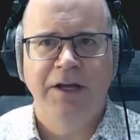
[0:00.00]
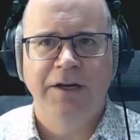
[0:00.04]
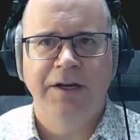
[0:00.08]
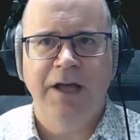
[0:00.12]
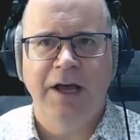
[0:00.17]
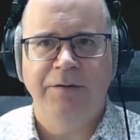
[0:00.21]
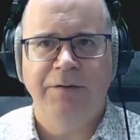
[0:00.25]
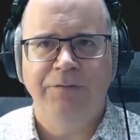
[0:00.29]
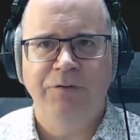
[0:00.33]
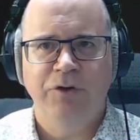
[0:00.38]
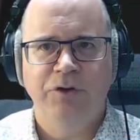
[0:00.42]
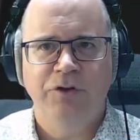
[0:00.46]

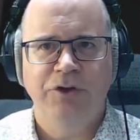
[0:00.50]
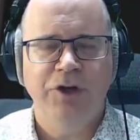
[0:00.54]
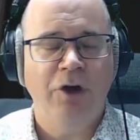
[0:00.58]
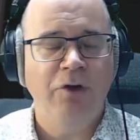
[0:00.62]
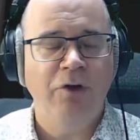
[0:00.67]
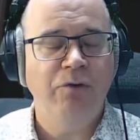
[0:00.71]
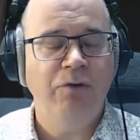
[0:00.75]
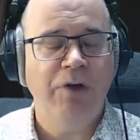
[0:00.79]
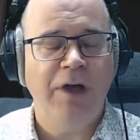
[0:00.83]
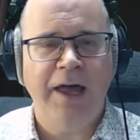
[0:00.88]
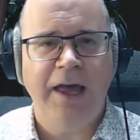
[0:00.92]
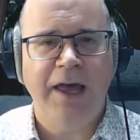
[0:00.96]
Now, if you
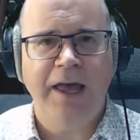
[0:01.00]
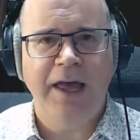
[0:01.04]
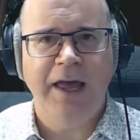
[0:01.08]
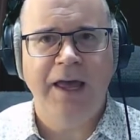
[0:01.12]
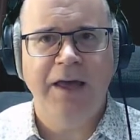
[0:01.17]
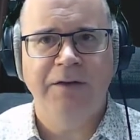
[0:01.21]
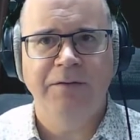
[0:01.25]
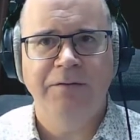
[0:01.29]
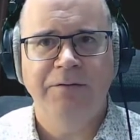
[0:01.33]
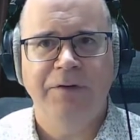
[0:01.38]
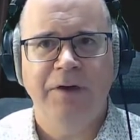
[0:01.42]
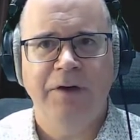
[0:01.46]
don't
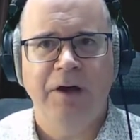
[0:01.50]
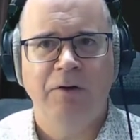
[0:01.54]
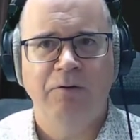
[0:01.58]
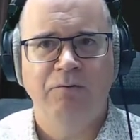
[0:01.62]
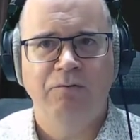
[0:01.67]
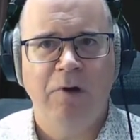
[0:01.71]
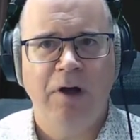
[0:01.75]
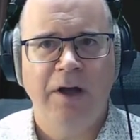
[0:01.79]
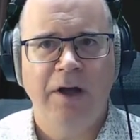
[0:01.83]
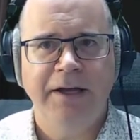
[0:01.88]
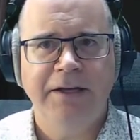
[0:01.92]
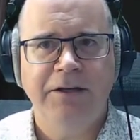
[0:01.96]
have a
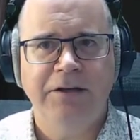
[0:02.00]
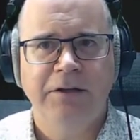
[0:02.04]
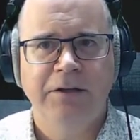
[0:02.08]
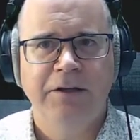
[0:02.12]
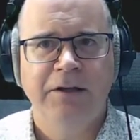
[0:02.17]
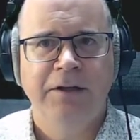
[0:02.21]
right,